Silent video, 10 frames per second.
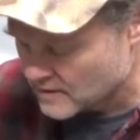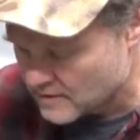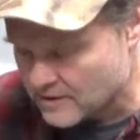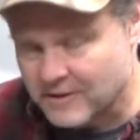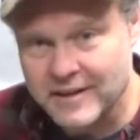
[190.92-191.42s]

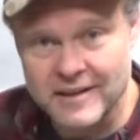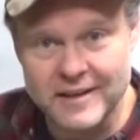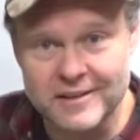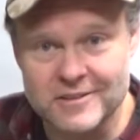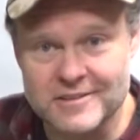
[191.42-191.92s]
Alright,
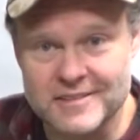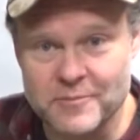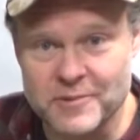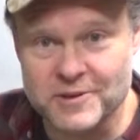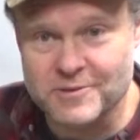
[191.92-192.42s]
I learned
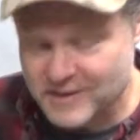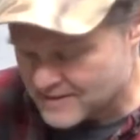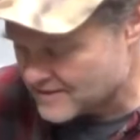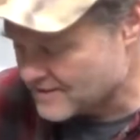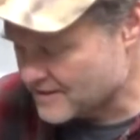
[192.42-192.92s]
something new.
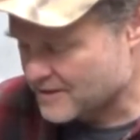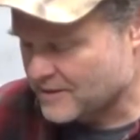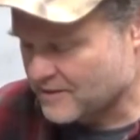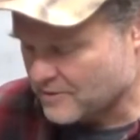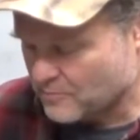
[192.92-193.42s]

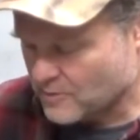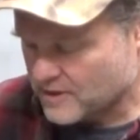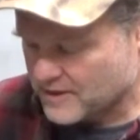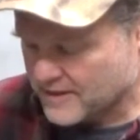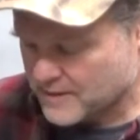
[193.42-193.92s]

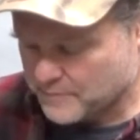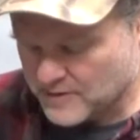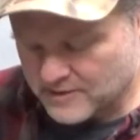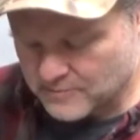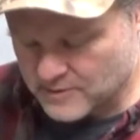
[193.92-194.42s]
What
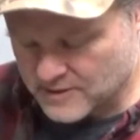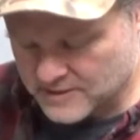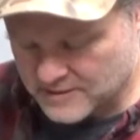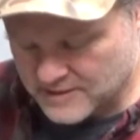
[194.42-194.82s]
happened was